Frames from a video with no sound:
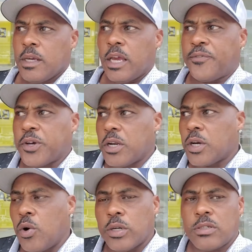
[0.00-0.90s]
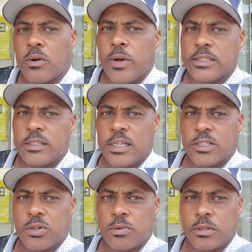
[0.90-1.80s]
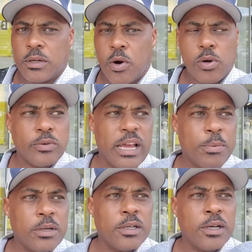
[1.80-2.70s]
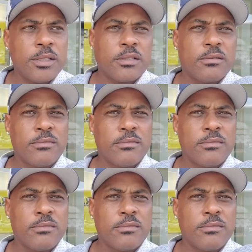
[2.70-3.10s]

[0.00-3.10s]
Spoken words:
If you're gonna go into the residential local neighborhoods,